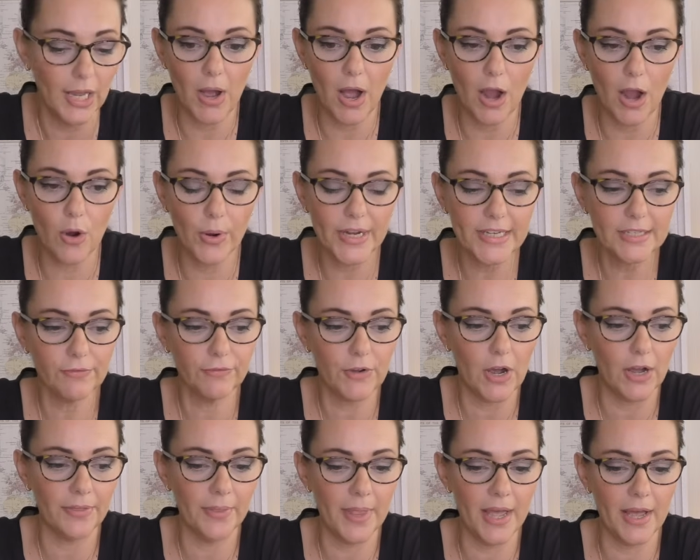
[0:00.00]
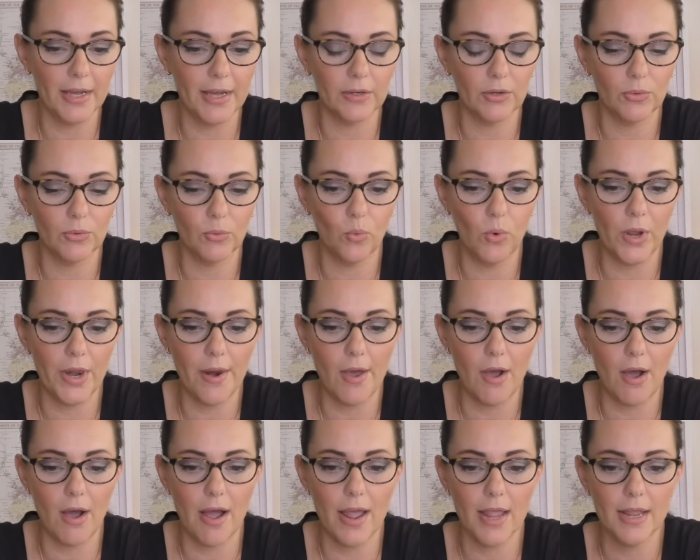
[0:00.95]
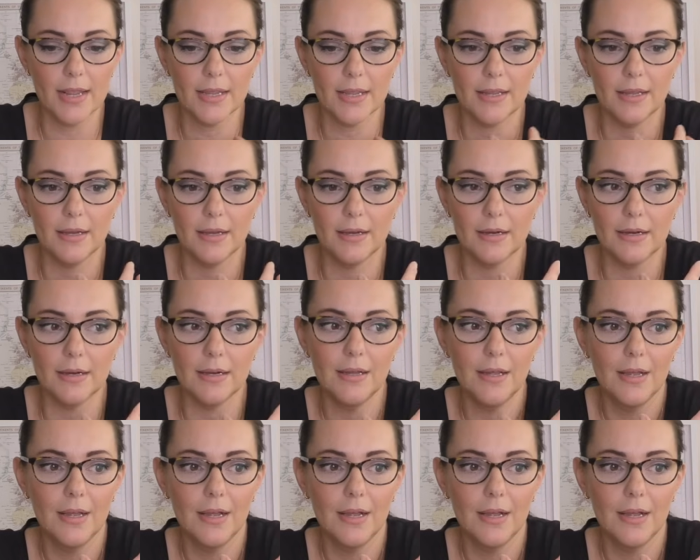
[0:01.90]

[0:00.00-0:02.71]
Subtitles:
I always find that when I hear